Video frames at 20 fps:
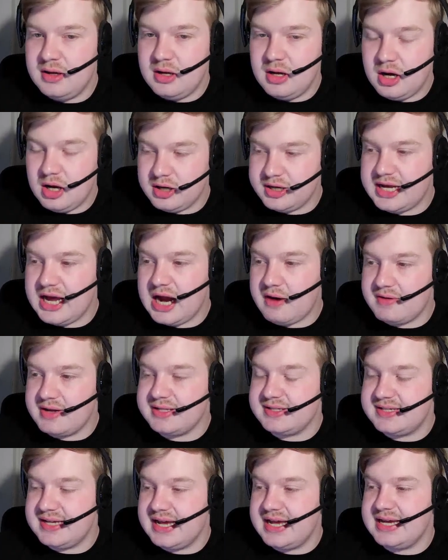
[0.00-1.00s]
are
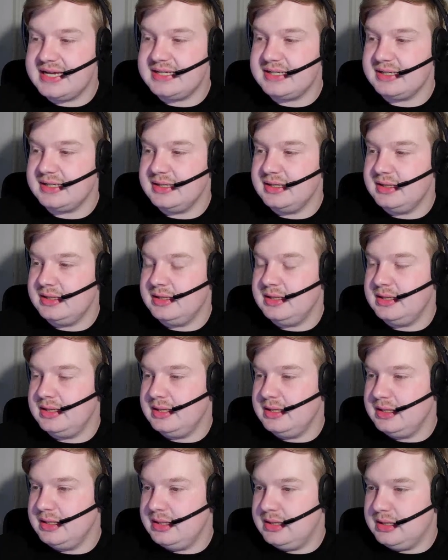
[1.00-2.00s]
guaranteed
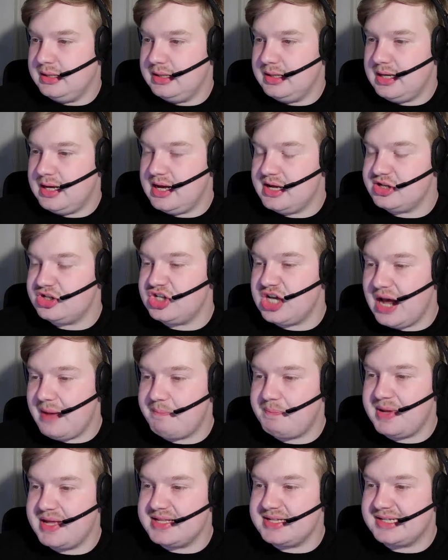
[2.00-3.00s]
at
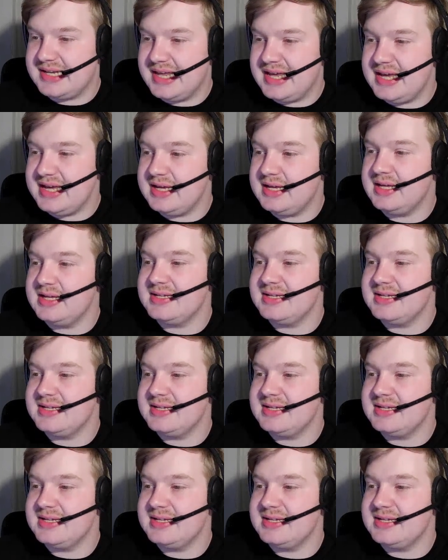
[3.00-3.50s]
Champions League.